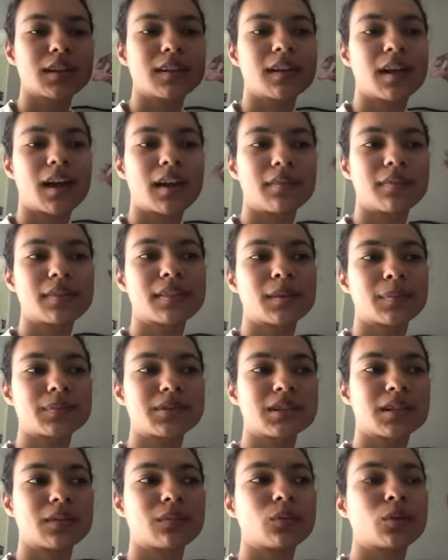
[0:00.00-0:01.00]
I kind of slept
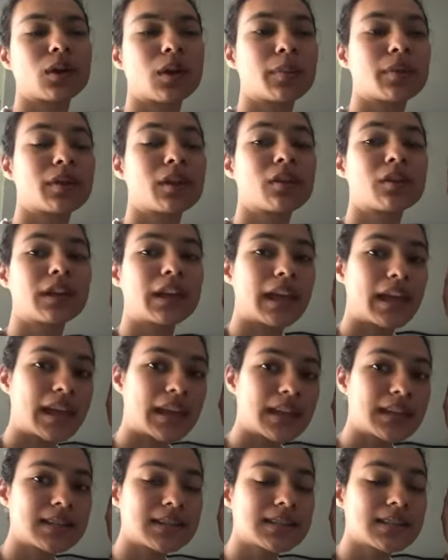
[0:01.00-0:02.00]
in and woke up around
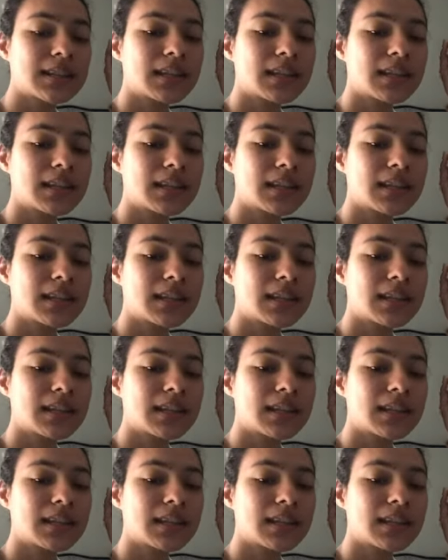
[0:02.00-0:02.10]
8.